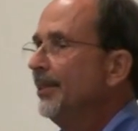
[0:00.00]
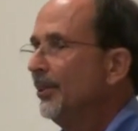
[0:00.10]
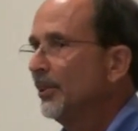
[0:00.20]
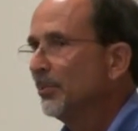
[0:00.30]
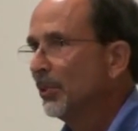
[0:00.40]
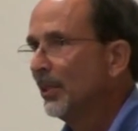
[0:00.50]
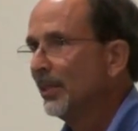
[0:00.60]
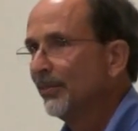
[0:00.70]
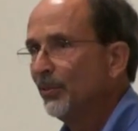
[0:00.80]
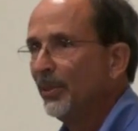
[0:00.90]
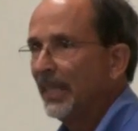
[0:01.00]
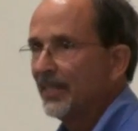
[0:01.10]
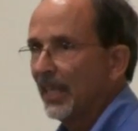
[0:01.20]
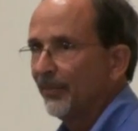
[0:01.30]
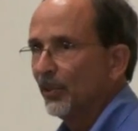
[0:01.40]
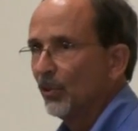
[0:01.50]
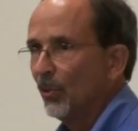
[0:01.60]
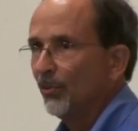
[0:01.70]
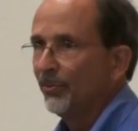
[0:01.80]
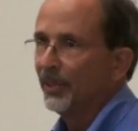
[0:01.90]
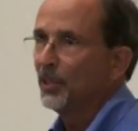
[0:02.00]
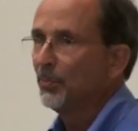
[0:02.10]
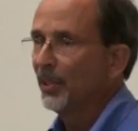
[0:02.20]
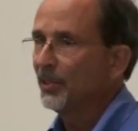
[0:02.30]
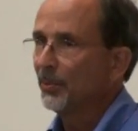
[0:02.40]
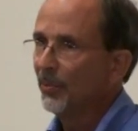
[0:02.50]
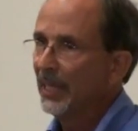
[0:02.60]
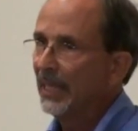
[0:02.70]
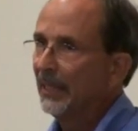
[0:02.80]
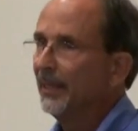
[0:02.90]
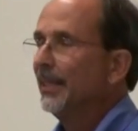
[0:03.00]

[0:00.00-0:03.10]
You can burn a few days after a cold front has brought some rain.